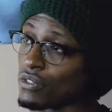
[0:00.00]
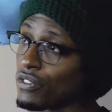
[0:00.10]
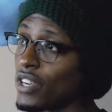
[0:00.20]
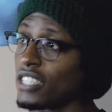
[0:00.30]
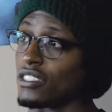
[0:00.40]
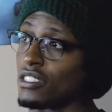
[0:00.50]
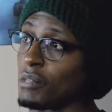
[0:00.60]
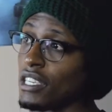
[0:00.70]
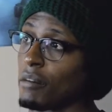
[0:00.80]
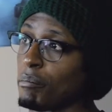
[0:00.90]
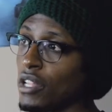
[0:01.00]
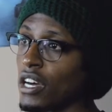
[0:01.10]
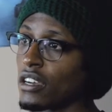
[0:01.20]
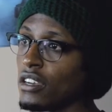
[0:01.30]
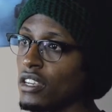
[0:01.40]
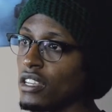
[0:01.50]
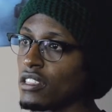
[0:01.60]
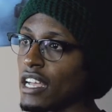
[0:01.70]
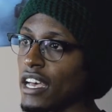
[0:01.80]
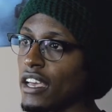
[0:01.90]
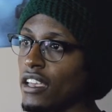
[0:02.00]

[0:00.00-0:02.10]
it's refreshing to meet a blog that,